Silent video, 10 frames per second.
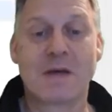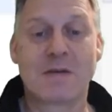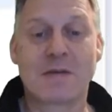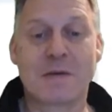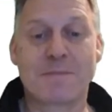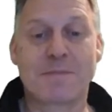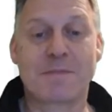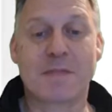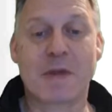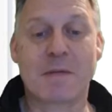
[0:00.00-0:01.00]
so
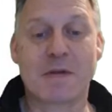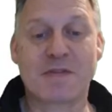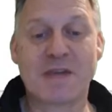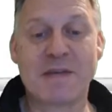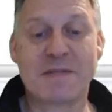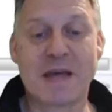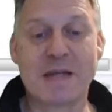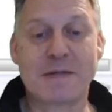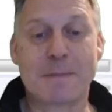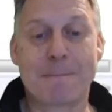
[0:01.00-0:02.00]
I'm going to save
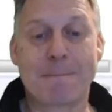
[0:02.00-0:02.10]
that